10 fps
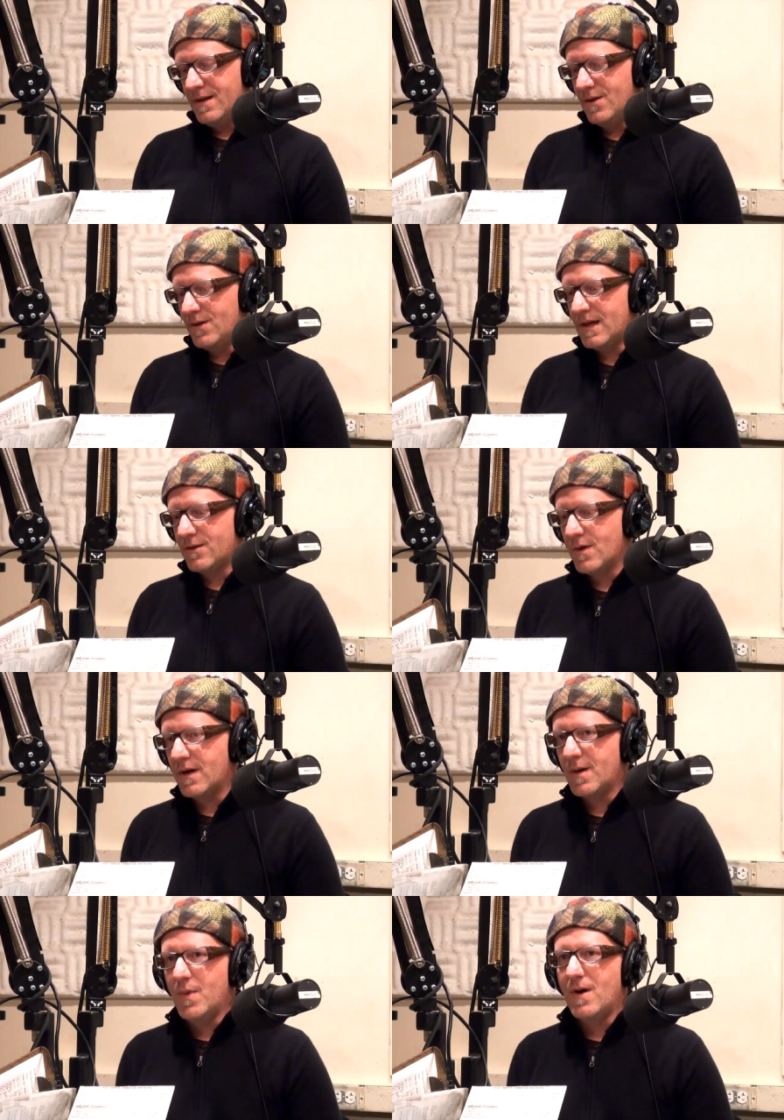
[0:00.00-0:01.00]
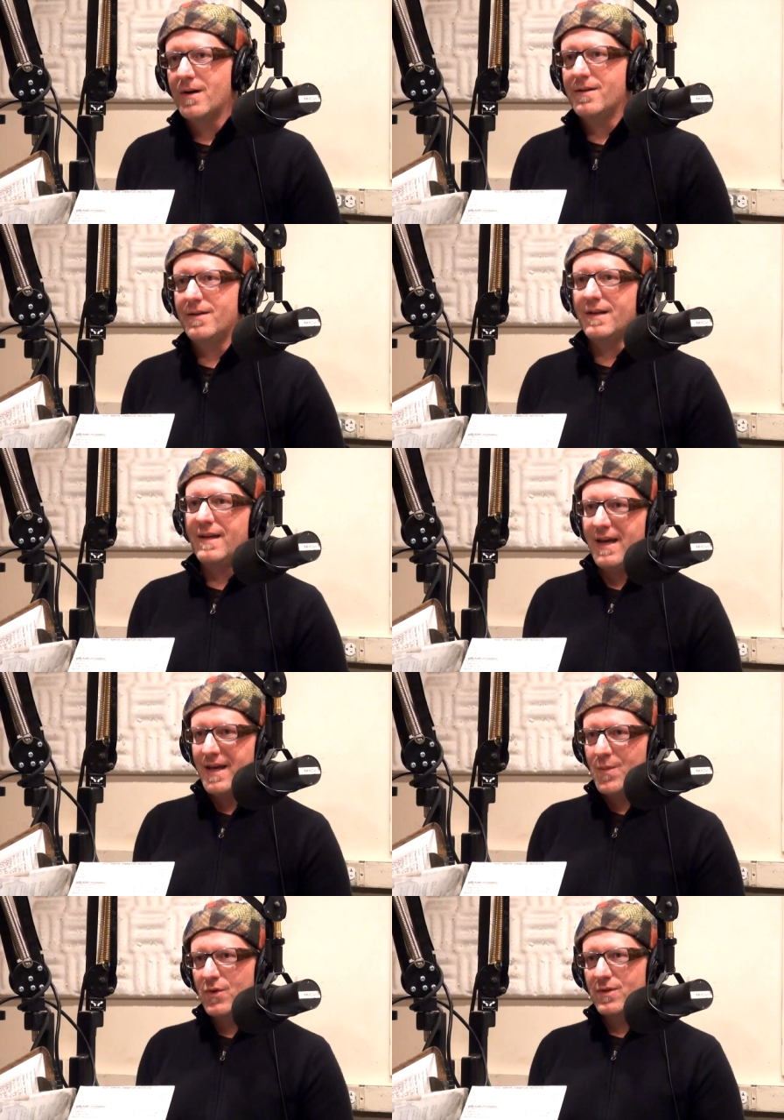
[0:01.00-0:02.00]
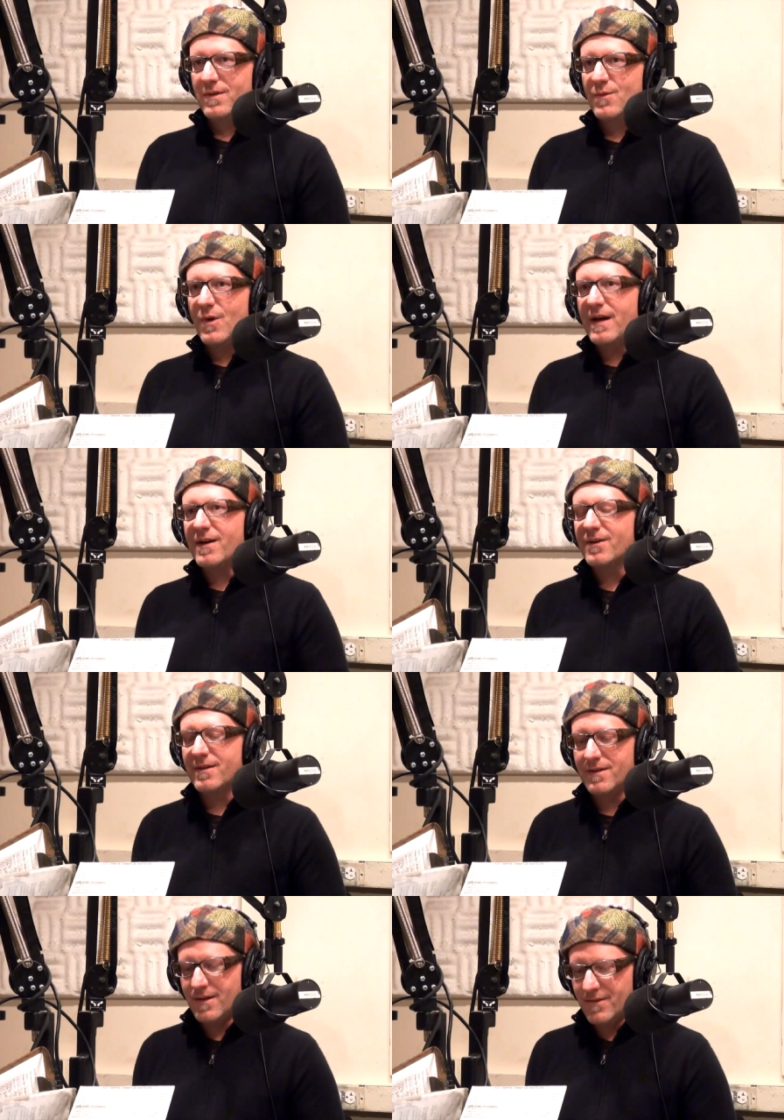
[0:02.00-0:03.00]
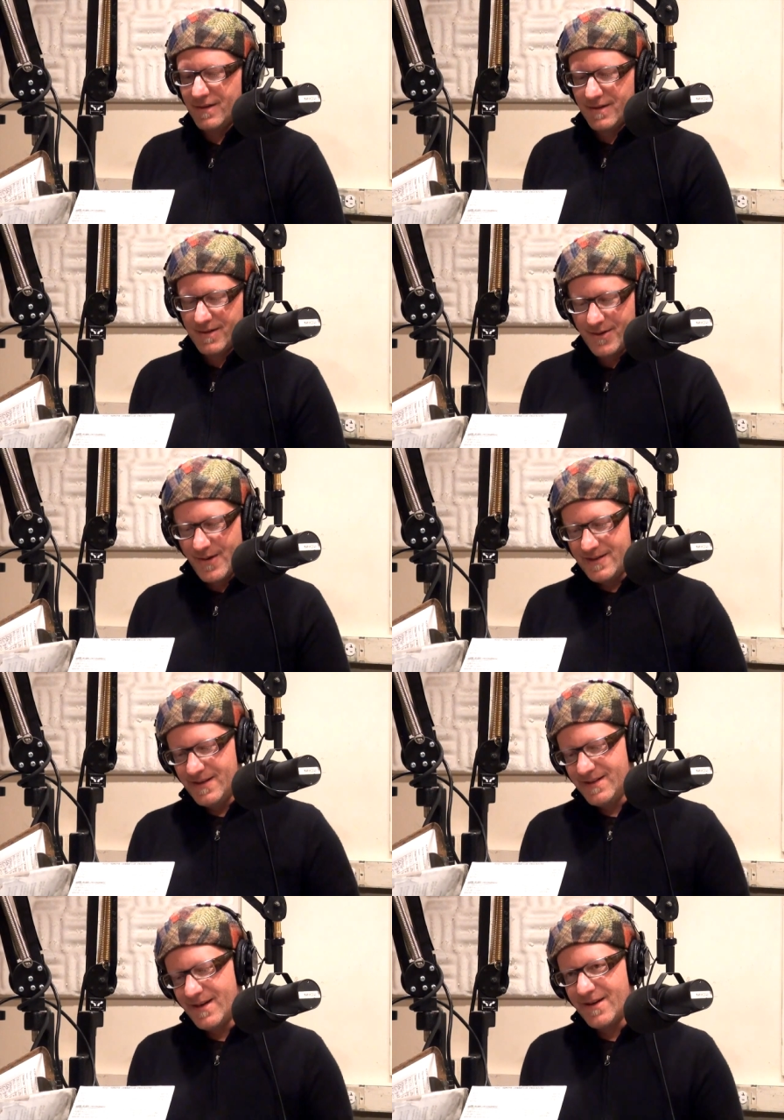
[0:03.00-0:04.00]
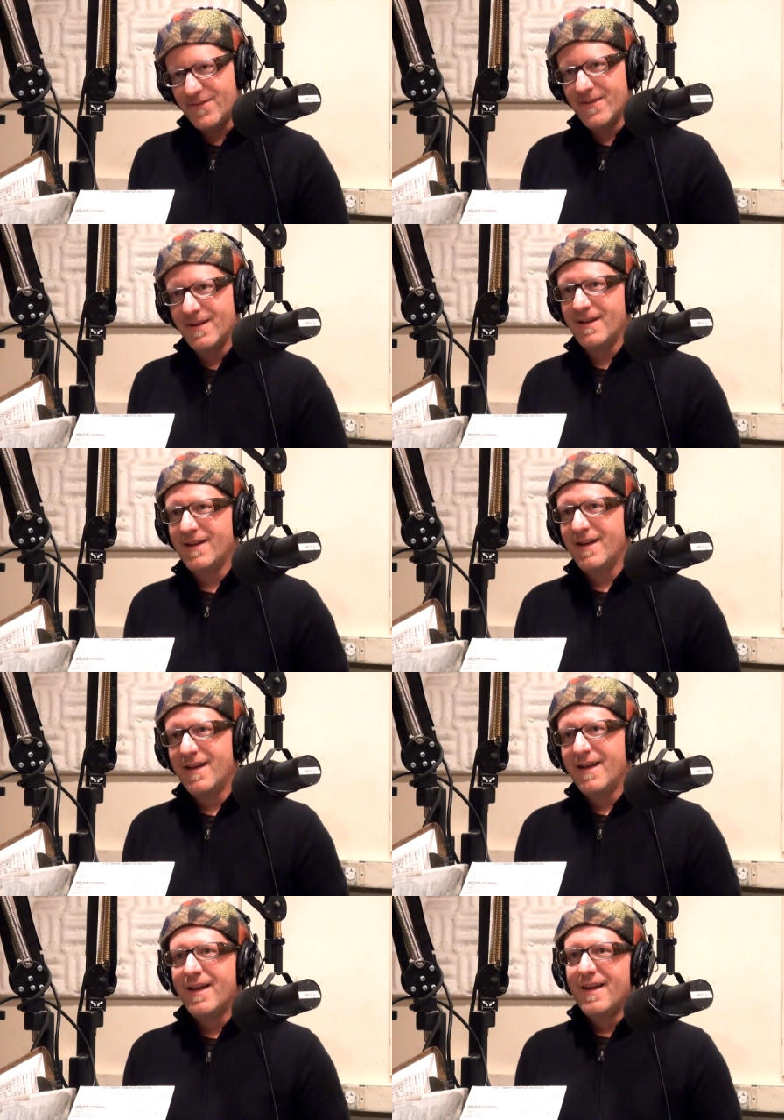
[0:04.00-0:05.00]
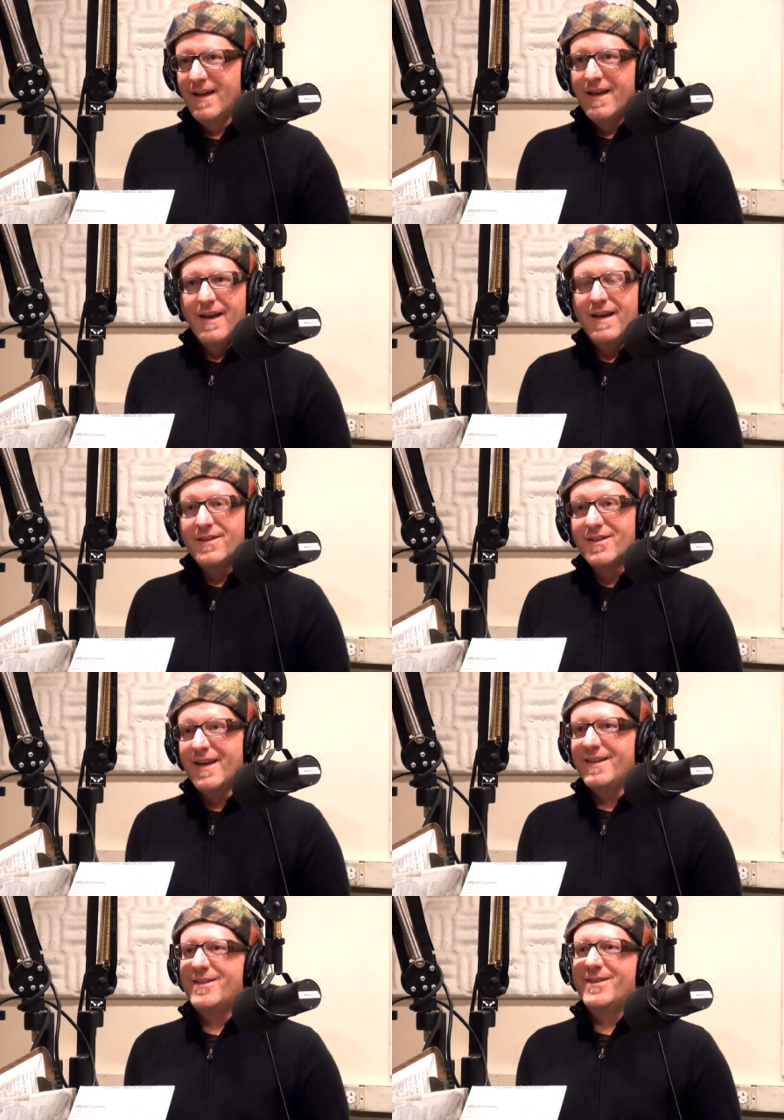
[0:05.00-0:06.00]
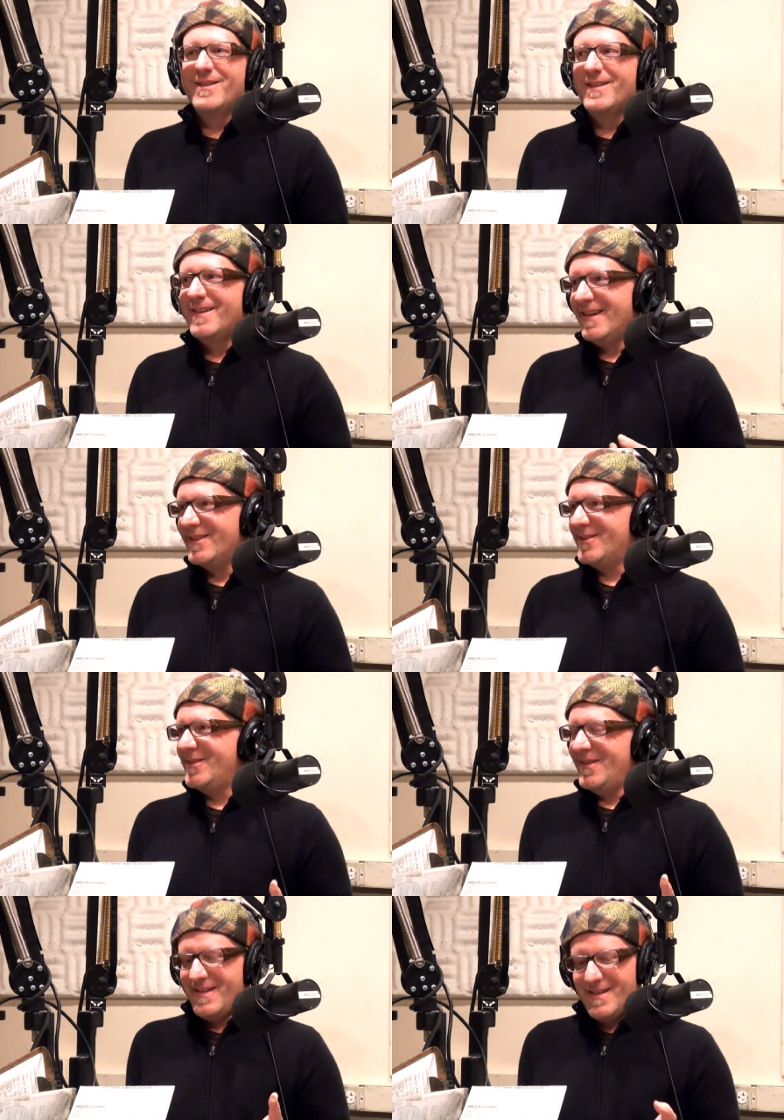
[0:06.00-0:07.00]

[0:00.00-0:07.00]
you know, electronic parts and cables and wires and all of this crazy stuff. Headsets. Headsets. Yes,